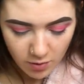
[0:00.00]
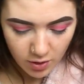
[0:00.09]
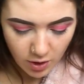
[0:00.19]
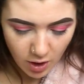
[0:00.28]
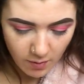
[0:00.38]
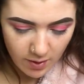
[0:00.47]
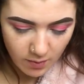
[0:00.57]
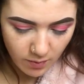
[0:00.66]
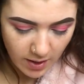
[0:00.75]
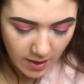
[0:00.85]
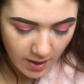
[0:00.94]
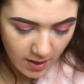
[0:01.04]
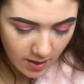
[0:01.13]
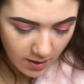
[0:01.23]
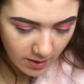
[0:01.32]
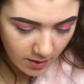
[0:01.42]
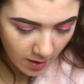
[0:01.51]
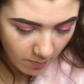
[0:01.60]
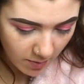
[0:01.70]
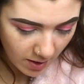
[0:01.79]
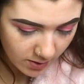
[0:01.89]
gonna go in with a
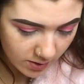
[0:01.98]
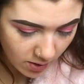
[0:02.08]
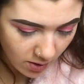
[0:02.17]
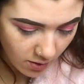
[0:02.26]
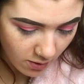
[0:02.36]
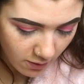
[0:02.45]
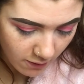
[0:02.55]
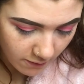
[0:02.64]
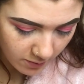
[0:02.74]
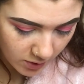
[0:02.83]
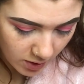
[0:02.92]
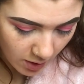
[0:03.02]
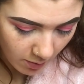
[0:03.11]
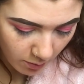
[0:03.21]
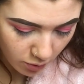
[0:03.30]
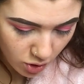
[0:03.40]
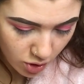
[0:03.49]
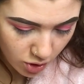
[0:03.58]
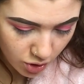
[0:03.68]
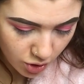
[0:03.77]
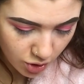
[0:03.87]
bit of, just get my
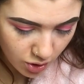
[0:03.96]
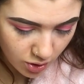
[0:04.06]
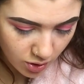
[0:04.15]
brush,